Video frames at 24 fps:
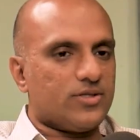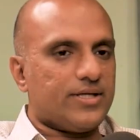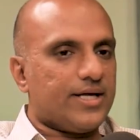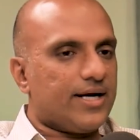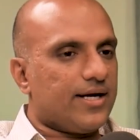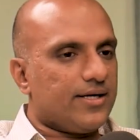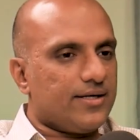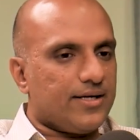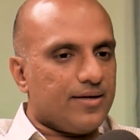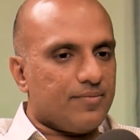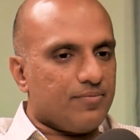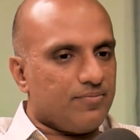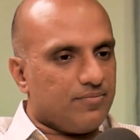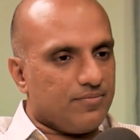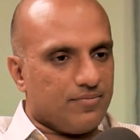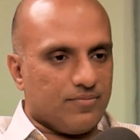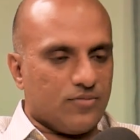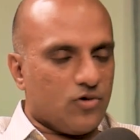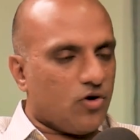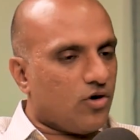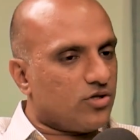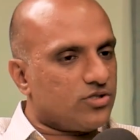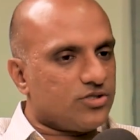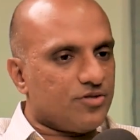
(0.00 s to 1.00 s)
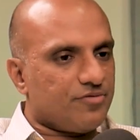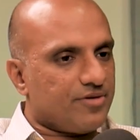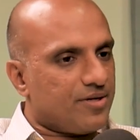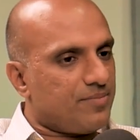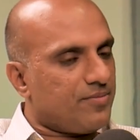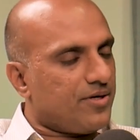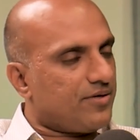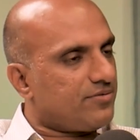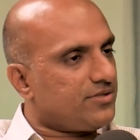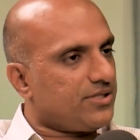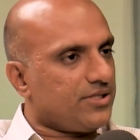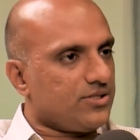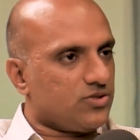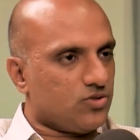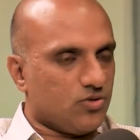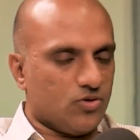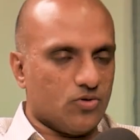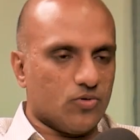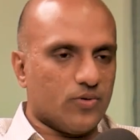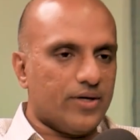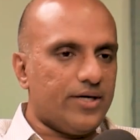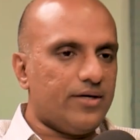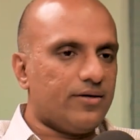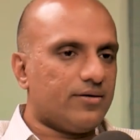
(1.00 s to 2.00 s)
So there are lots of NBFCs
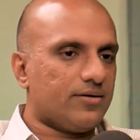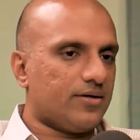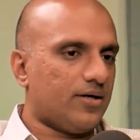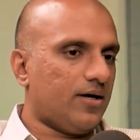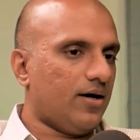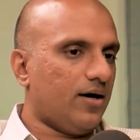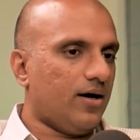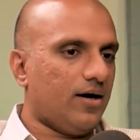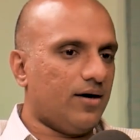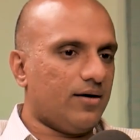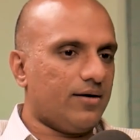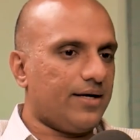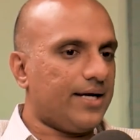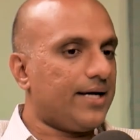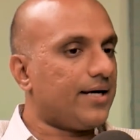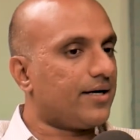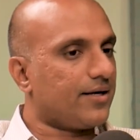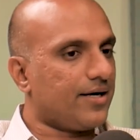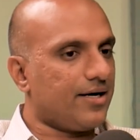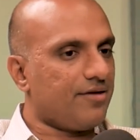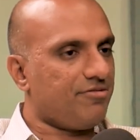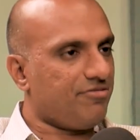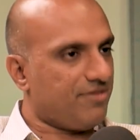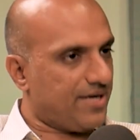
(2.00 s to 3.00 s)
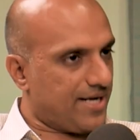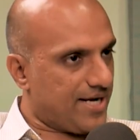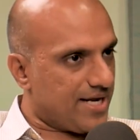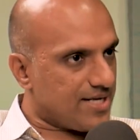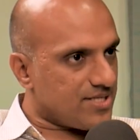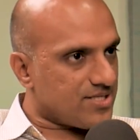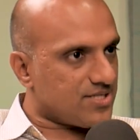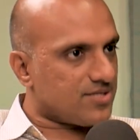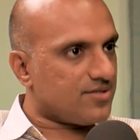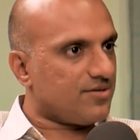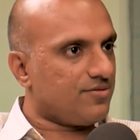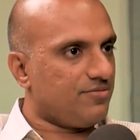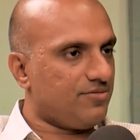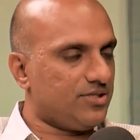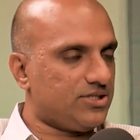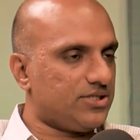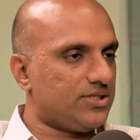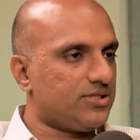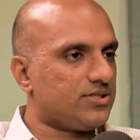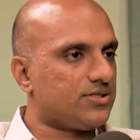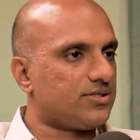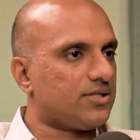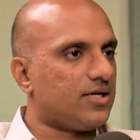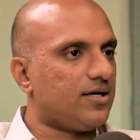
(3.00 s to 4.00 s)
who do it. InCred Finance,
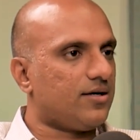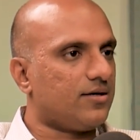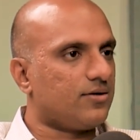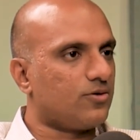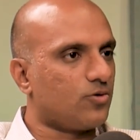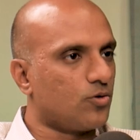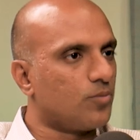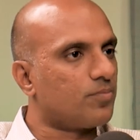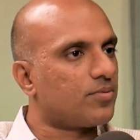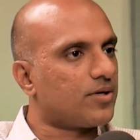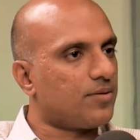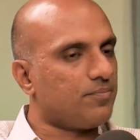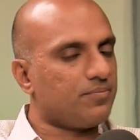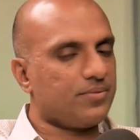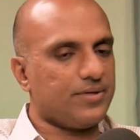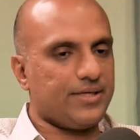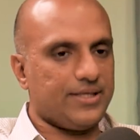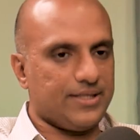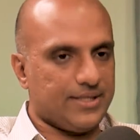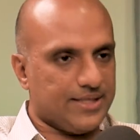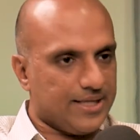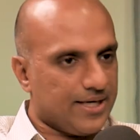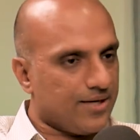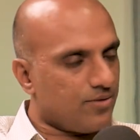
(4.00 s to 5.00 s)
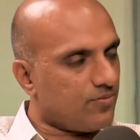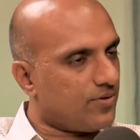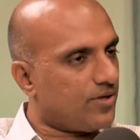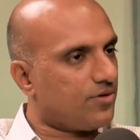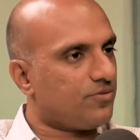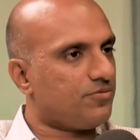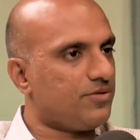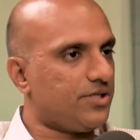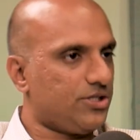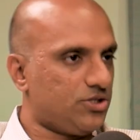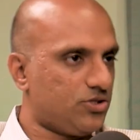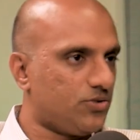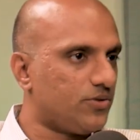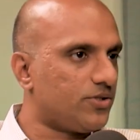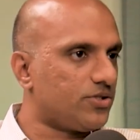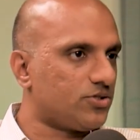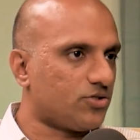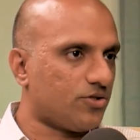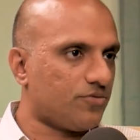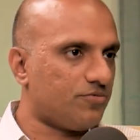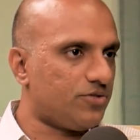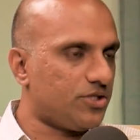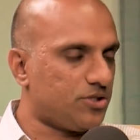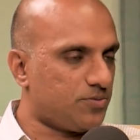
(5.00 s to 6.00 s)
which is a group company, they are one of the
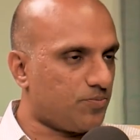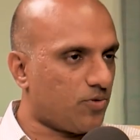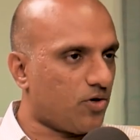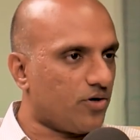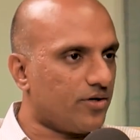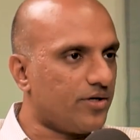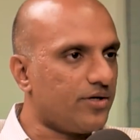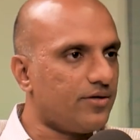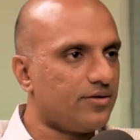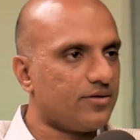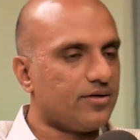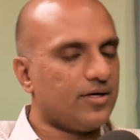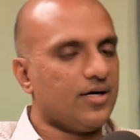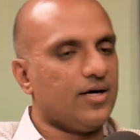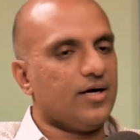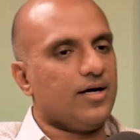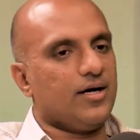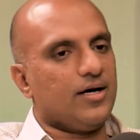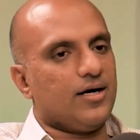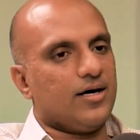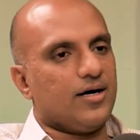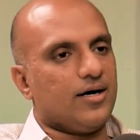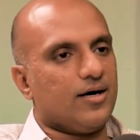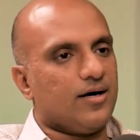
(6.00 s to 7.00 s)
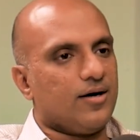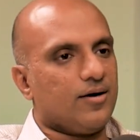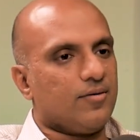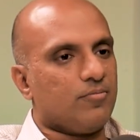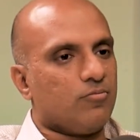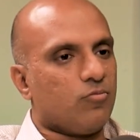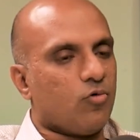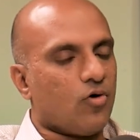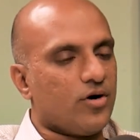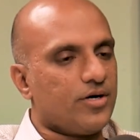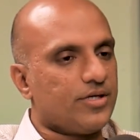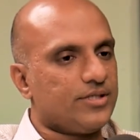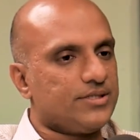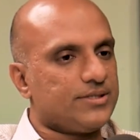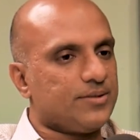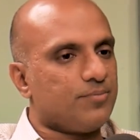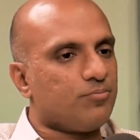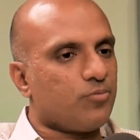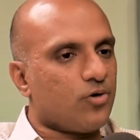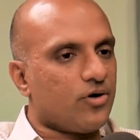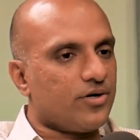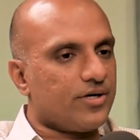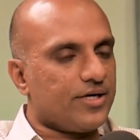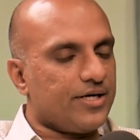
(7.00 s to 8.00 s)
issuers of this product. What
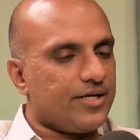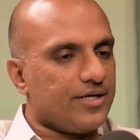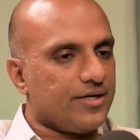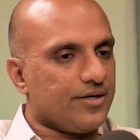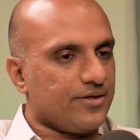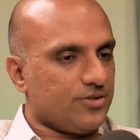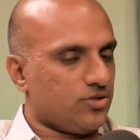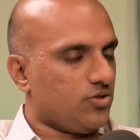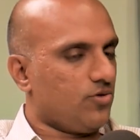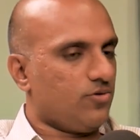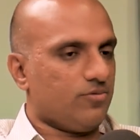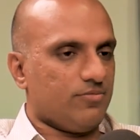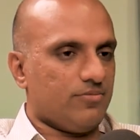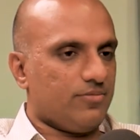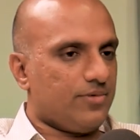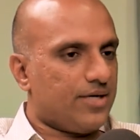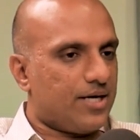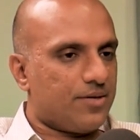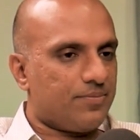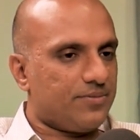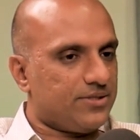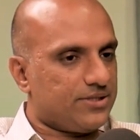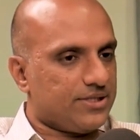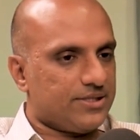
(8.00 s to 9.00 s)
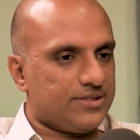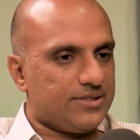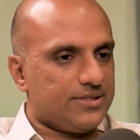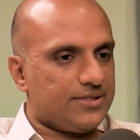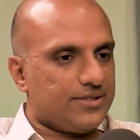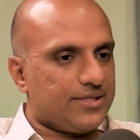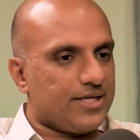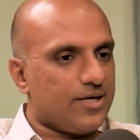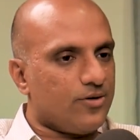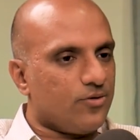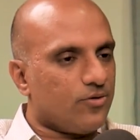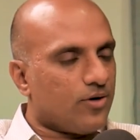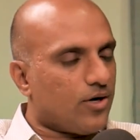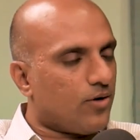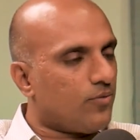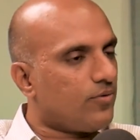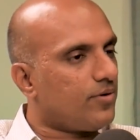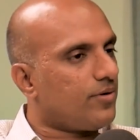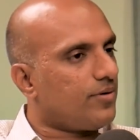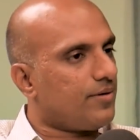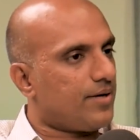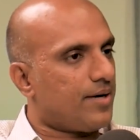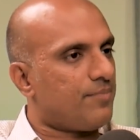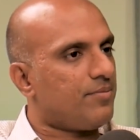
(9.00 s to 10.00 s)
is important here, so let me just tell you
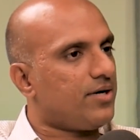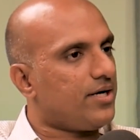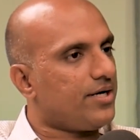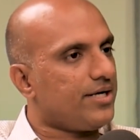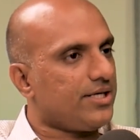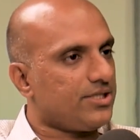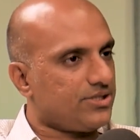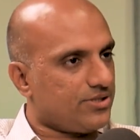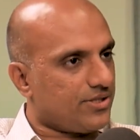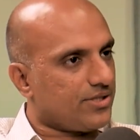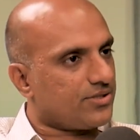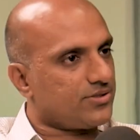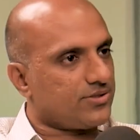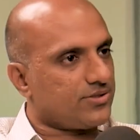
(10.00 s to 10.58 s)
how a MLD is